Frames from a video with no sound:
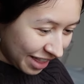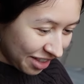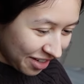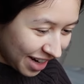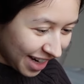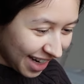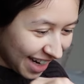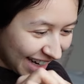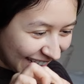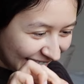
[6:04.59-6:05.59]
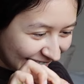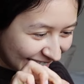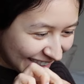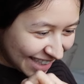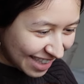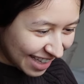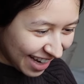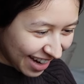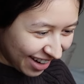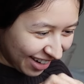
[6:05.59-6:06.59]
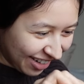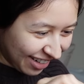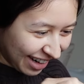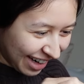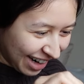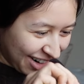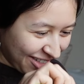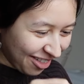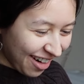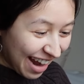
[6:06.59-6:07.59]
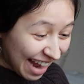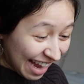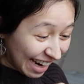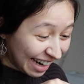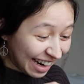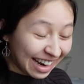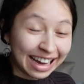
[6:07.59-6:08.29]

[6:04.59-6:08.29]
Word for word: three, two, one.